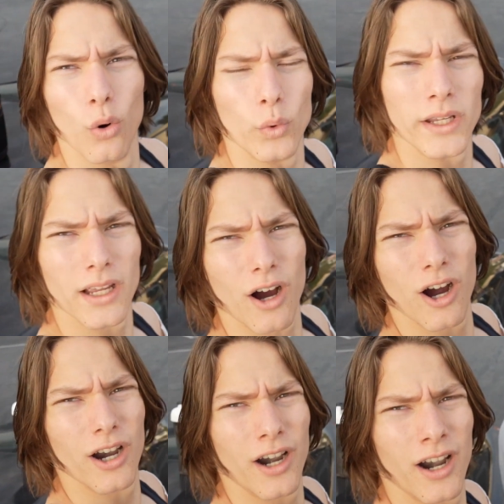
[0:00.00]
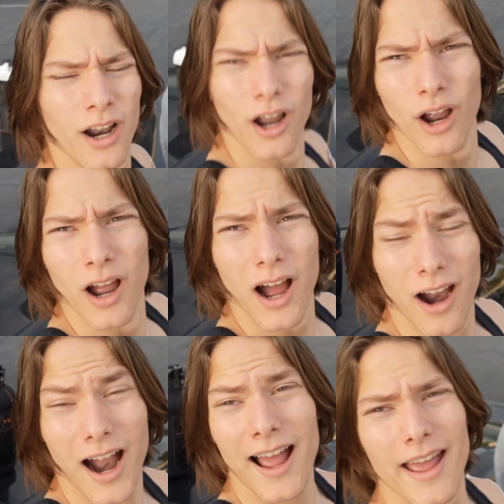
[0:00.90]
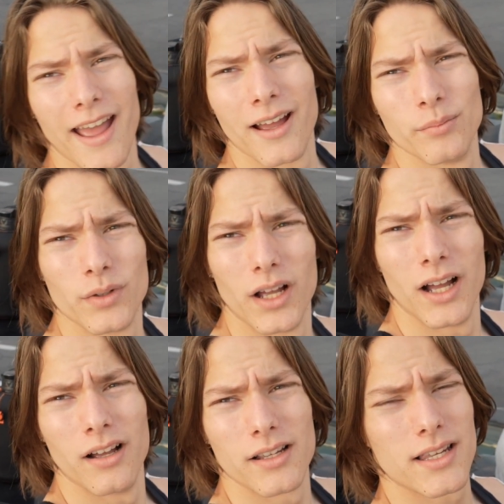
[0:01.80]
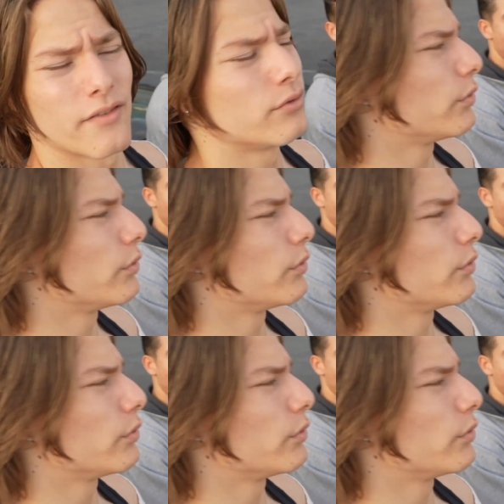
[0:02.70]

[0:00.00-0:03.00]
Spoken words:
we I am 7